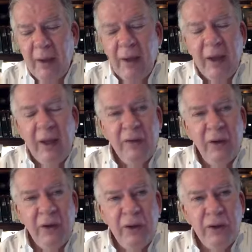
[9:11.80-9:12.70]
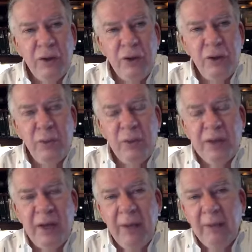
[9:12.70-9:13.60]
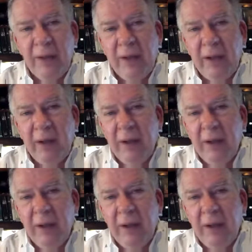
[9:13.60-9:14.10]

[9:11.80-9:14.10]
Even though the tomb was empty,